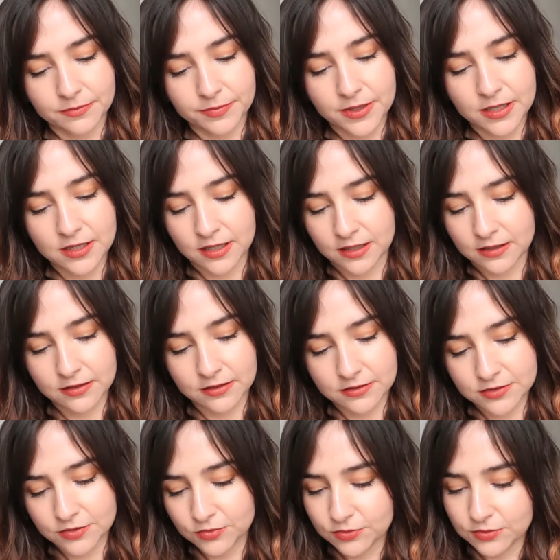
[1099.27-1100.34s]
Bugger,
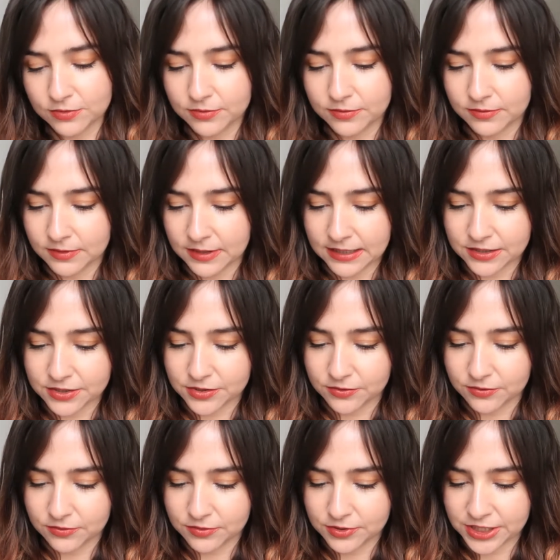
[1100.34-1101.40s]
there's no
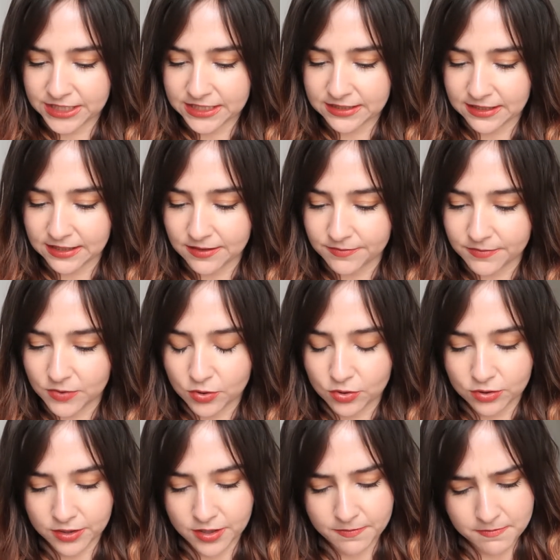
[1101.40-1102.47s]
actual shade name
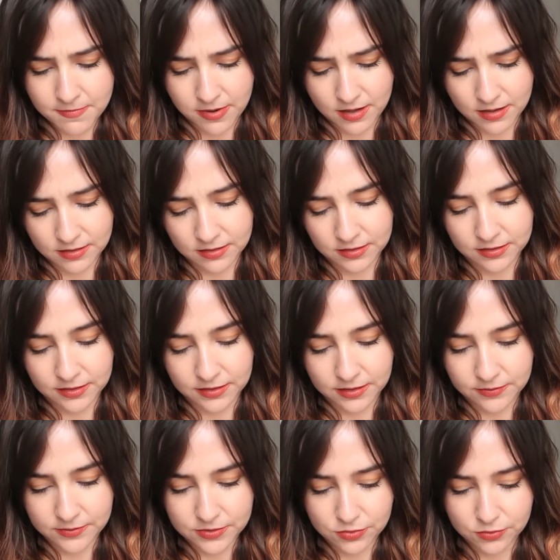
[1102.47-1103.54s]
or number.
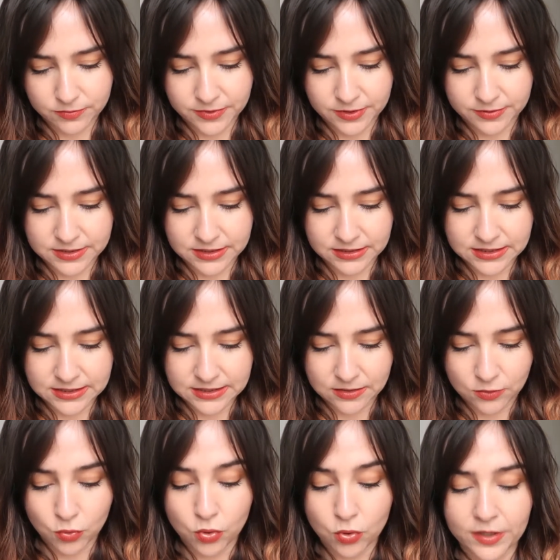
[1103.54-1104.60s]
I was hoping there was at least a...
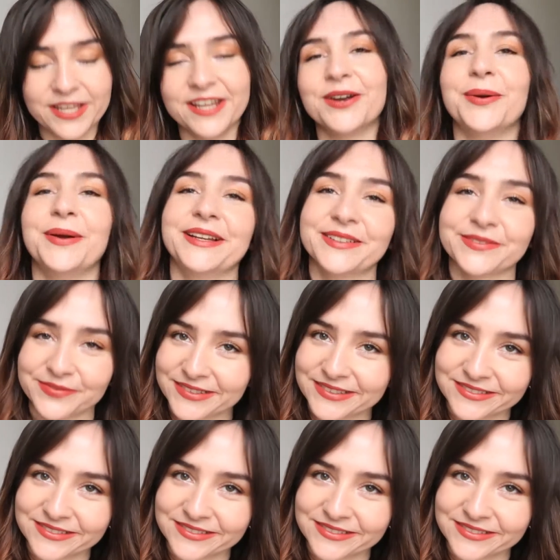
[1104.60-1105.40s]
Oh, here it...